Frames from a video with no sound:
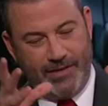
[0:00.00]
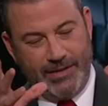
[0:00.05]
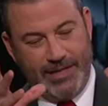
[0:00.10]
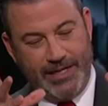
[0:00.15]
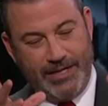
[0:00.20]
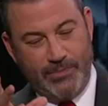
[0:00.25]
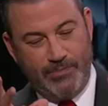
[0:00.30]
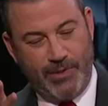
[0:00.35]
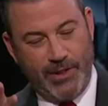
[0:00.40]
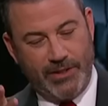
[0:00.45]
and
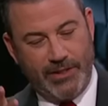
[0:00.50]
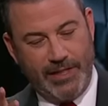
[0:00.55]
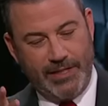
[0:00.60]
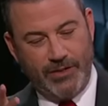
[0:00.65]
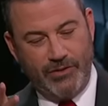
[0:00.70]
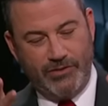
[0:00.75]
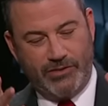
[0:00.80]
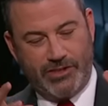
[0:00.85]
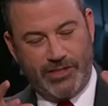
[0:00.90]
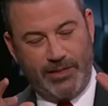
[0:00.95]
then
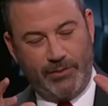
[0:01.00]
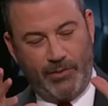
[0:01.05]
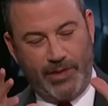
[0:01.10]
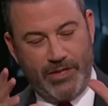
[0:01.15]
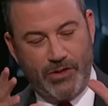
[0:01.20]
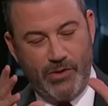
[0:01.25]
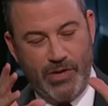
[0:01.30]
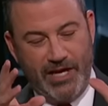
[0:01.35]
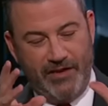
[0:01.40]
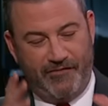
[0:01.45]

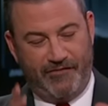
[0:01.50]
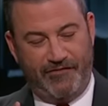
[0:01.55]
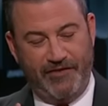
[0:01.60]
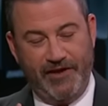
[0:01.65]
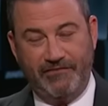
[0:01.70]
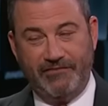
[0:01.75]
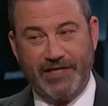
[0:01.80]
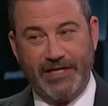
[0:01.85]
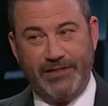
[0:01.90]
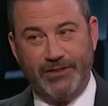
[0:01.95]
when you hit
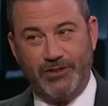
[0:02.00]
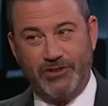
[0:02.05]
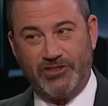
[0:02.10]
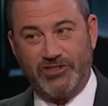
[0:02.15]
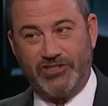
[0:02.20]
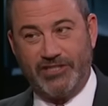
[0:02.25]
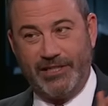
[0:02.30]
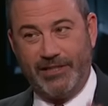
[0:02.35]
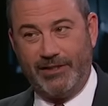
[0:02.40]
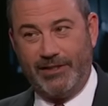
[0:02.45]
50 and you're
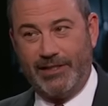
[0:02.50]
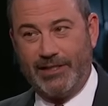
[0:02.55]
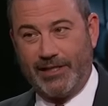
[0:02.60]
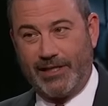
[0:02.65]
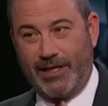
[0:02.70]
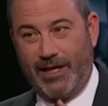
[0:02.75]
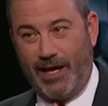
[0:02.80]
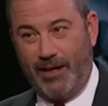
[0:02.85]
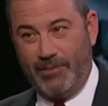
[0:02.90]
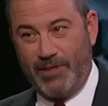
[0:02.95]
still into
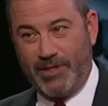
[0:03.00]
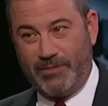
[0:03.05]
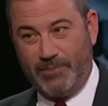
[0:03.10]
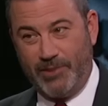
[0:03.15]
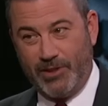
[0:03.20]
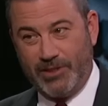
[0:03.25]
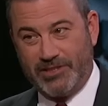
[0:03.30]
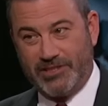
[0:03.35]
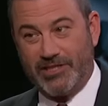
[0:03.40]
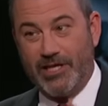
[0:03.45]
comic
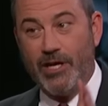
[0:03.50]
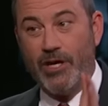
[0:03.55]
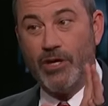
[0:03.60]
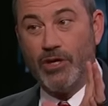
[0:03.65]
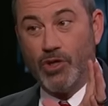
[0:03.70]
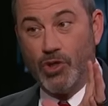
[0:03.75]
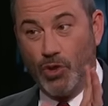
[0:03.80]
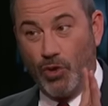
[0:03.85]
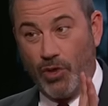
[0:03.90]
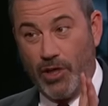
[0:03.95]
books,
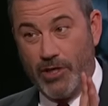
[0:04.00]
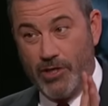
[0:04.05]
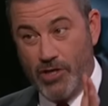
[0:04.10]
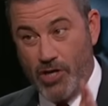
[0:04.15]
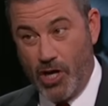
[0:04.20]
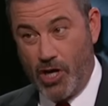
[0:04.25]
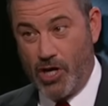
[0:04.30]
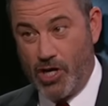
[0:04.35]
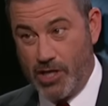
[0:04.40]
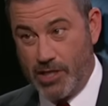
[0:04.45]
you're a
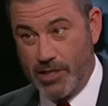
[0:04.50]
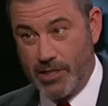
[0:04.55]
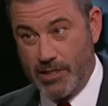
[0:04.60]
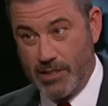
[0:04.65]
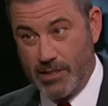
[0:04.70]
nerd.